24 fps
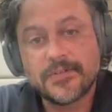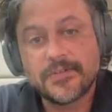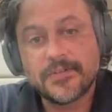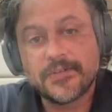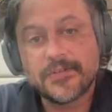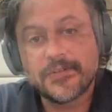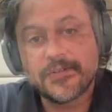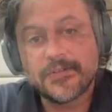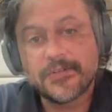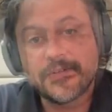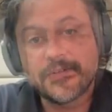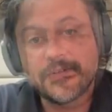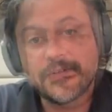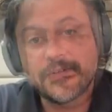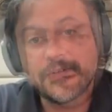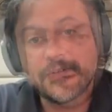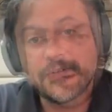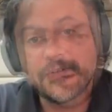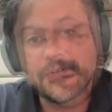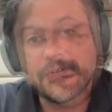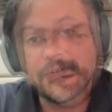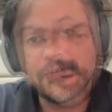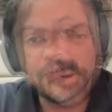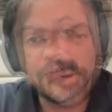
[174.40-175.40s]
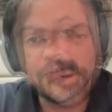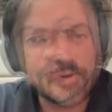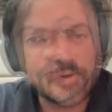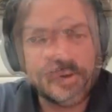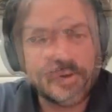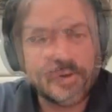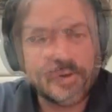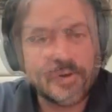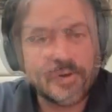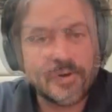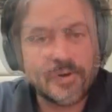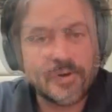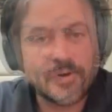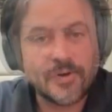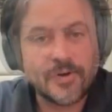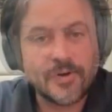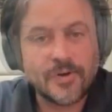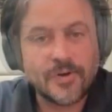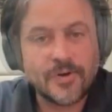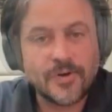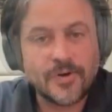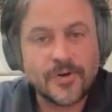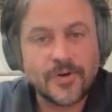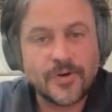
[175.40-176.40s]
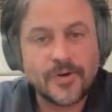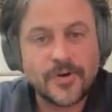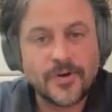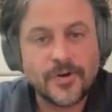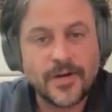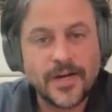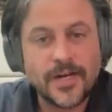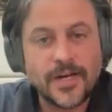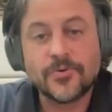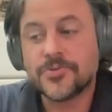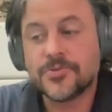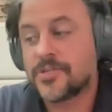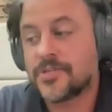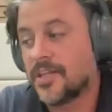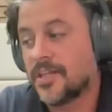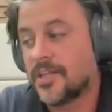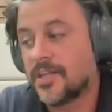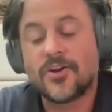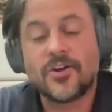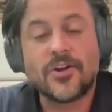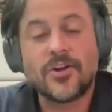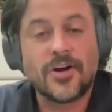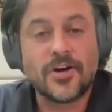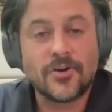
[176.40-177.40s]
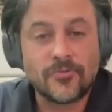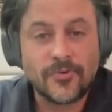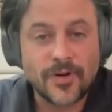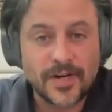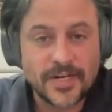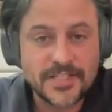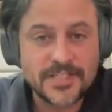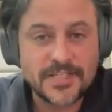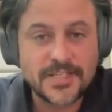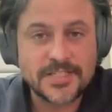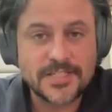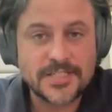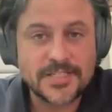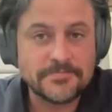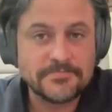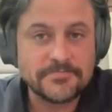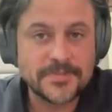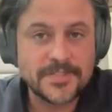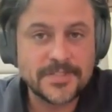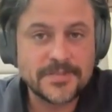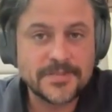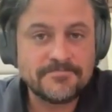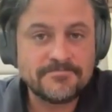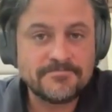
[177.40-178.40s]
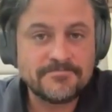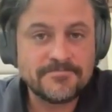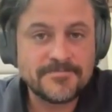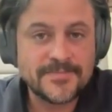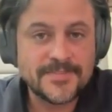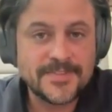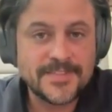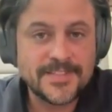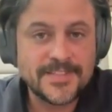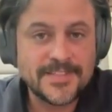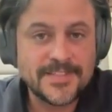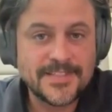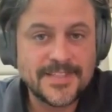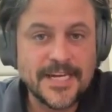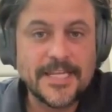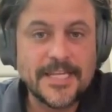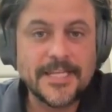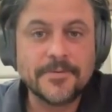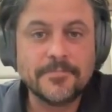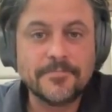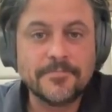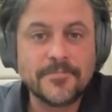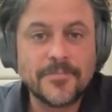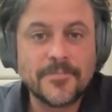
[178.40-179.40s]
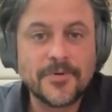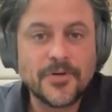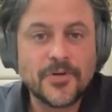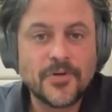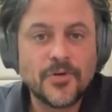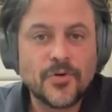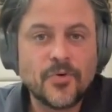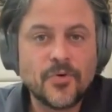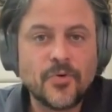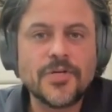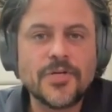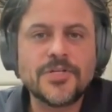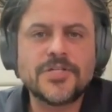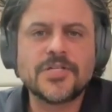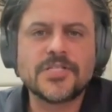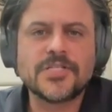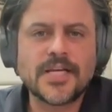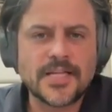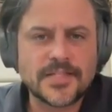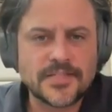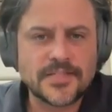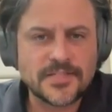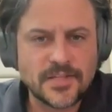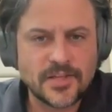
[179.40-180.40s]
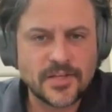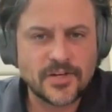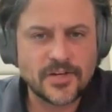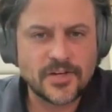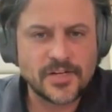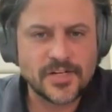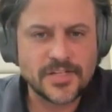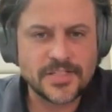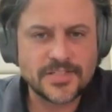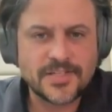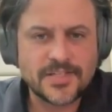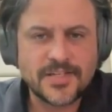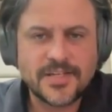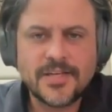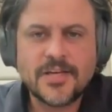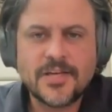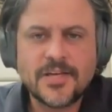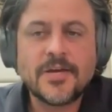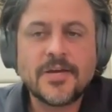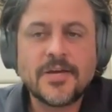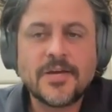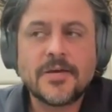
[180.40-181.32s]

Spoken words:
They also come in a die set, which you have to pay for. And also they've got hot runner systems in them, which just adds to the cost.